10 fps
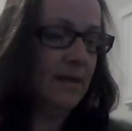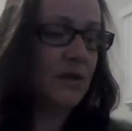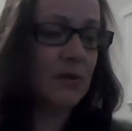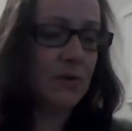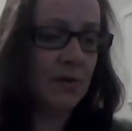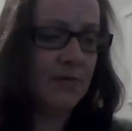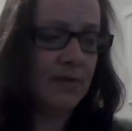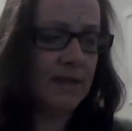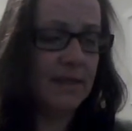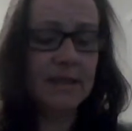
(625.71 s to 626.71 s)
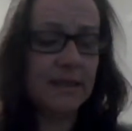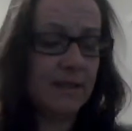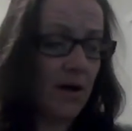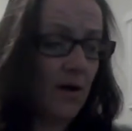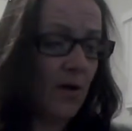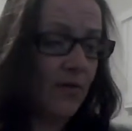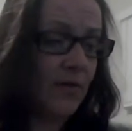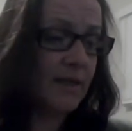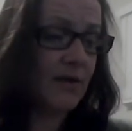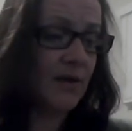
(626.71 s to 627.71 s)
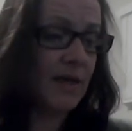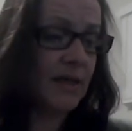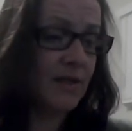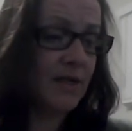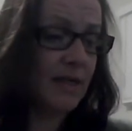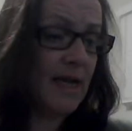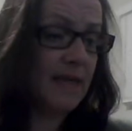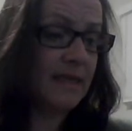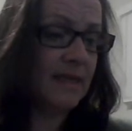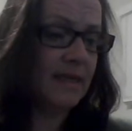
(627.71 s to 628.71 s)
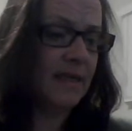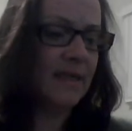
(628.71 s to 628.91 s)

Truthfully, since all things are interconnected,